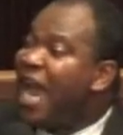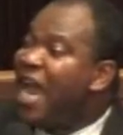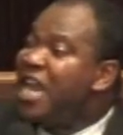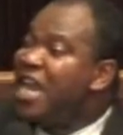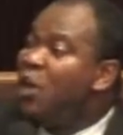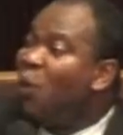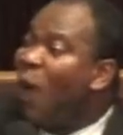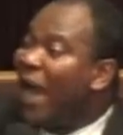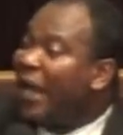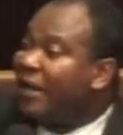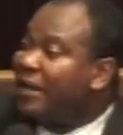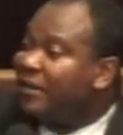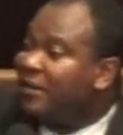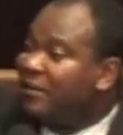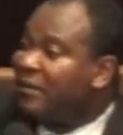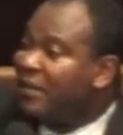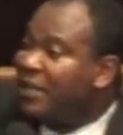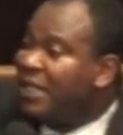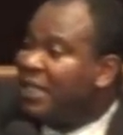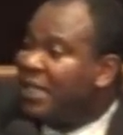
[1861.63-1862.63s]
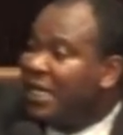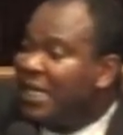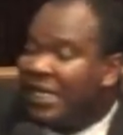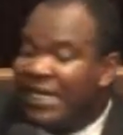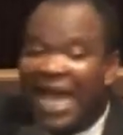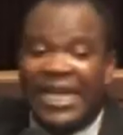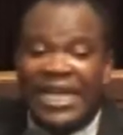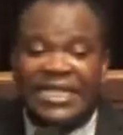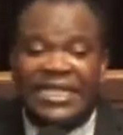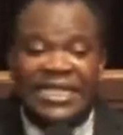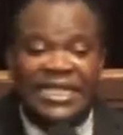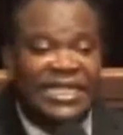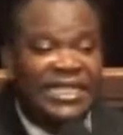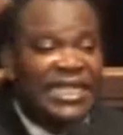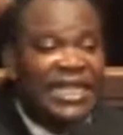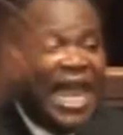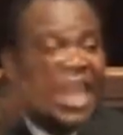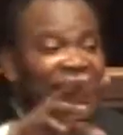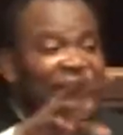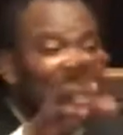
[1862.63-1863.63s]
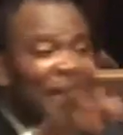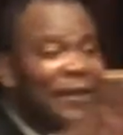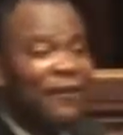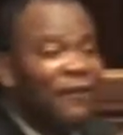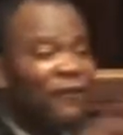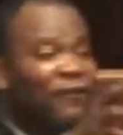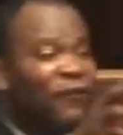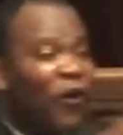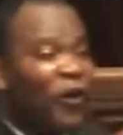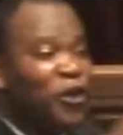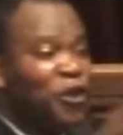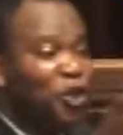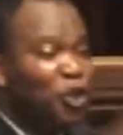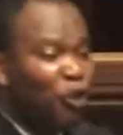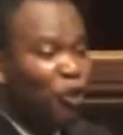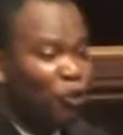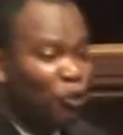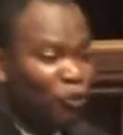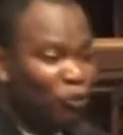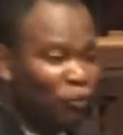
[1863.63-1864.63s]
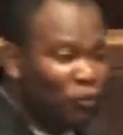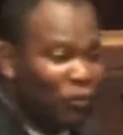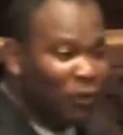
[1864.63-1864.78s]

anyone that is standing for you